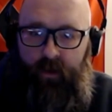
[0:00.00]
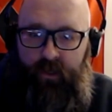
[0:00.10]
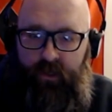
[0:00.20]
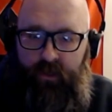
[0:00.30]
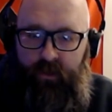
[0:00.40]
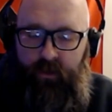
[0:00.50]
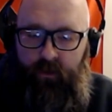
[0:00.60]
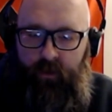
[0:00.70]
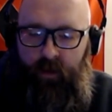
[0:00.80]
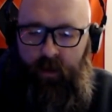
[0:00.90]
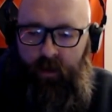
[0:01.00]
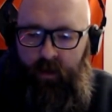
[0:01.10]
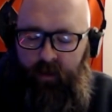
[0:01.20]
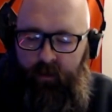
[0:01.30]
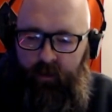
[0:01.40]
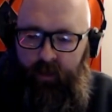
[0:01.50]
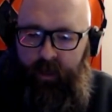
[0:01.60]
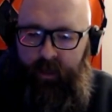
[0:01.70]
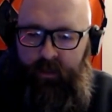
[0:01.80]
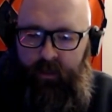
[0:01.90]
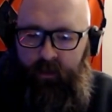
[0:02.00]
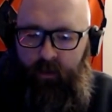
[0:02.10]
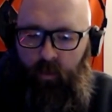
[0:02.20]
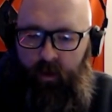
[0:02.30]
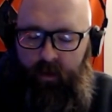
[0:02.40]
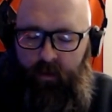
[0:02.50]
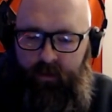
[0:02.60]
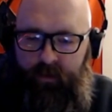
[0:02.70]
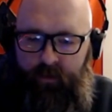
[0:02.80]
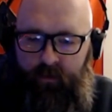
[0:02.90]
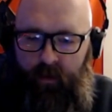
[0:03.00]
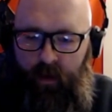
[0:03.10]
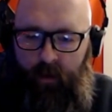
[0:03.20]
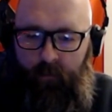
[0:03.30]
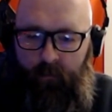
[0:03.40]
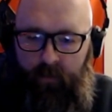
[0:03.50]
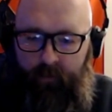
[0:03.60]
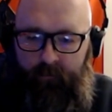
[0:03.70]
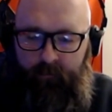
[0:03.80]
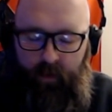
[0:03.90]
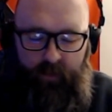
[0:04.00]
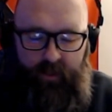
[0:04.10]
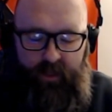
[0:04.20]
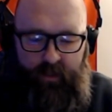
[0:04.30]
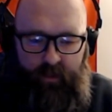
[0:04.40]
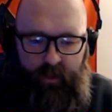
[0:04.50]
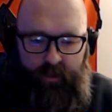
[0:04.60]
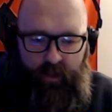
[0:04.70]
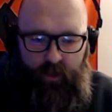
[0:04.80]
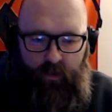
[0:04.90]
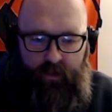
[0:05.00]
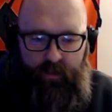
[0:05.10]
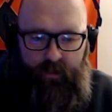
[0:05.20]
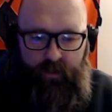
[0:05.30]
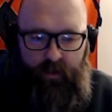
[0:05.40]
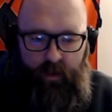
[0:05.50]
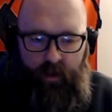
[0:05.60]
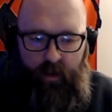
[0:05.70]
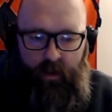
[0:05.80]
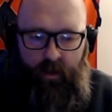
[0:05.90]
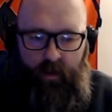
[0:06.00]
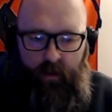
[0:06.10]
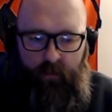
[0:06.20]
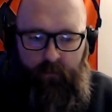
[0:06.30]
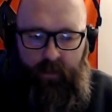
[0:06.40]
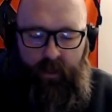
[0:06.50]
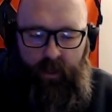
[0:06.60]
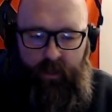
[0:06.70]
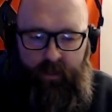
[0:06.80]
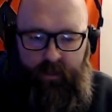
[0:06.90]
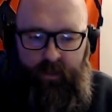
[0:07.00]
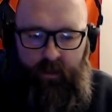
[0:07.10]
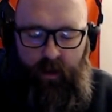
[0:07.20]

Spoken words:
should do the Linux and the Windows privilege escalation courses because